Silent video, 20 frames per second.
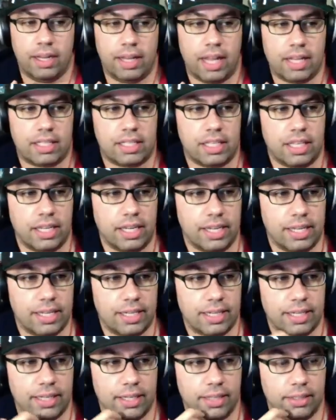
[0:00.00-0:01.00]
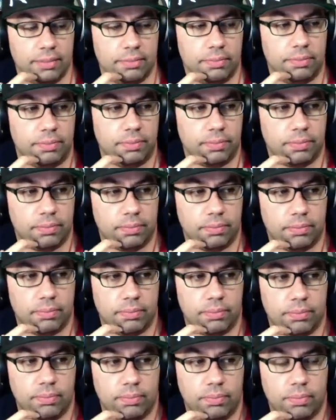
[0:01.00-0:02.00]
that's the uh,
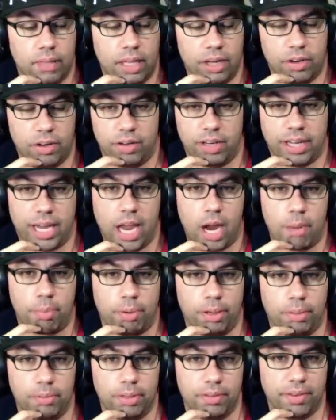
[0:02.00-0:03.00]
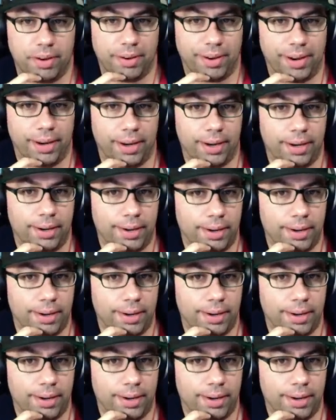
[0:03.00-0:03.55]
Leonardo like, DiCaprio movie, right?